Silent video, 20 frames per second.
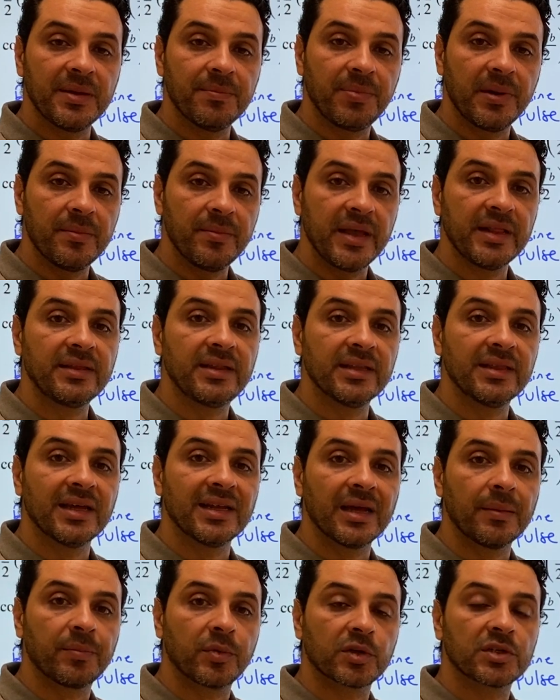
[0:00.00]
implemented
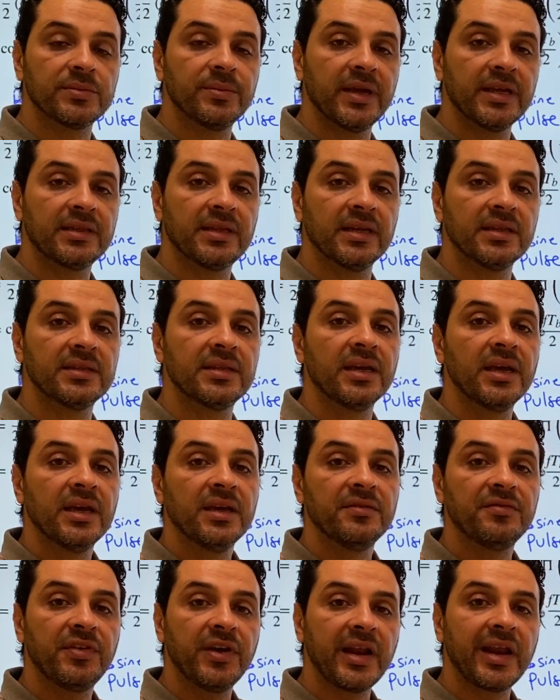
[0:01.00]
and approximated
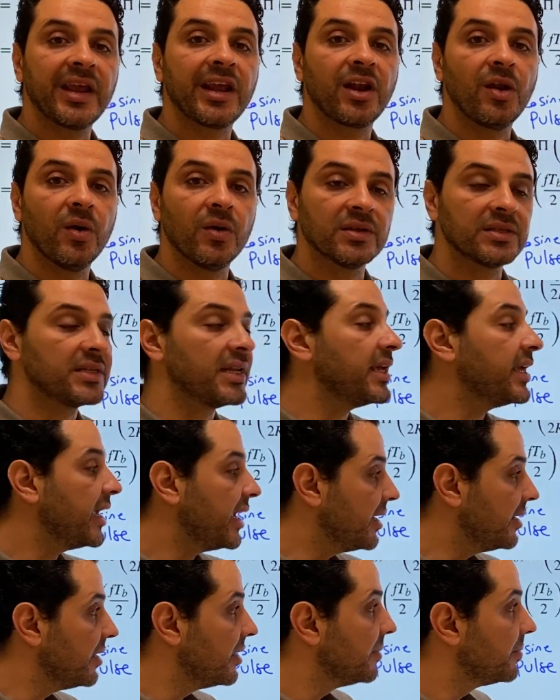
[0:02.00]
very closely
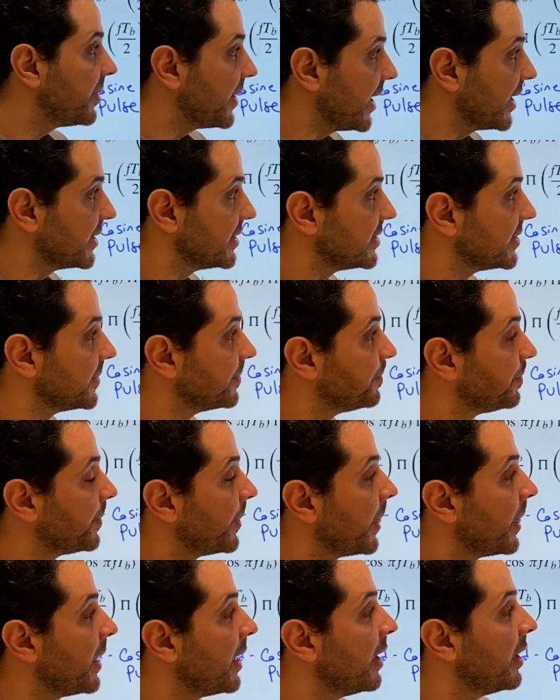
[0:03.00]
in practice.
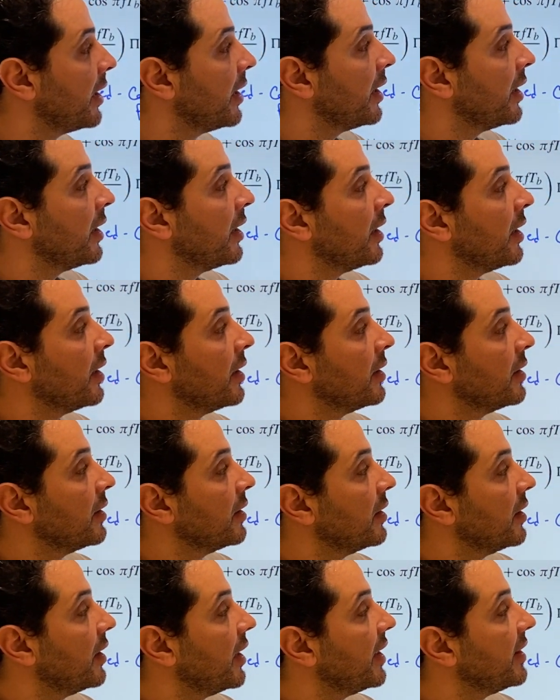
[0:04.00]

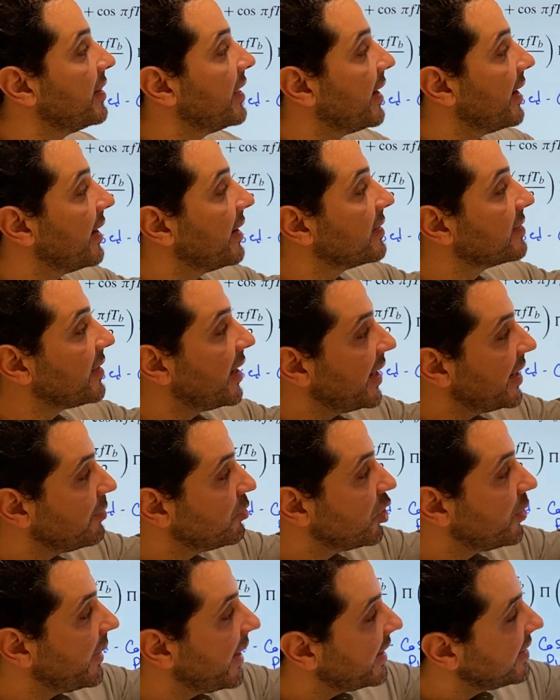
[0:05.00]
In the time
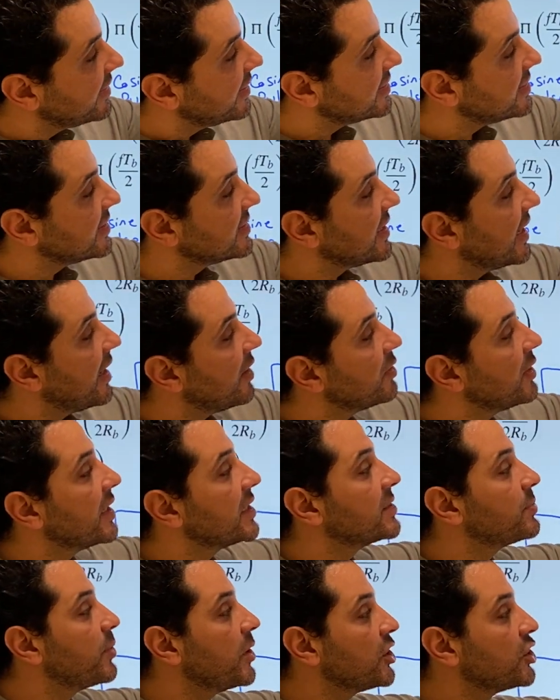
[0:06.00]
domain, this is how the
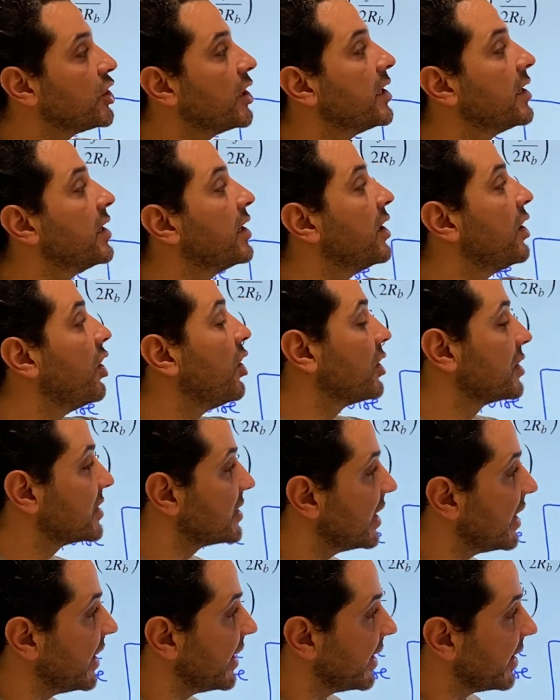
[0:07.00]
expression
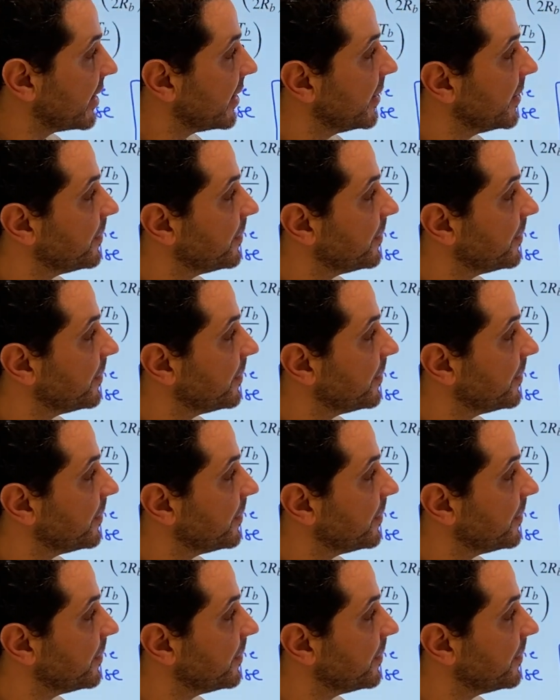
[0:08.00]
looks like.